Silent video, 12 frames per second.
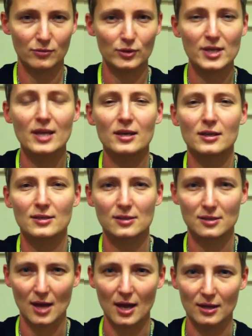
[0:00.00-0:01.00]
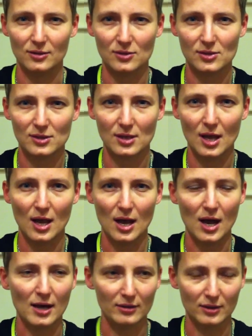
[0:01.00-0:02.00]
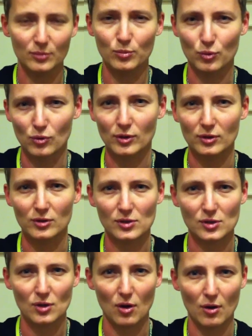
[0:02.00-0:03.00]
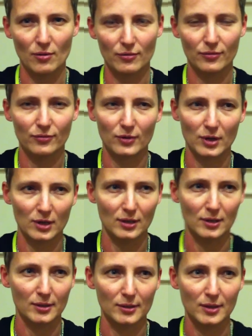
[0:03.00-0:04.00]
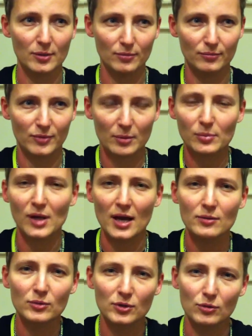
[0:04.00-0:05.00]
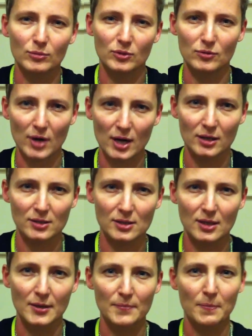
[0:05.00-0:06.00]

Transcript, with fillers: for taking a stance on the importance of uh, complying with human rights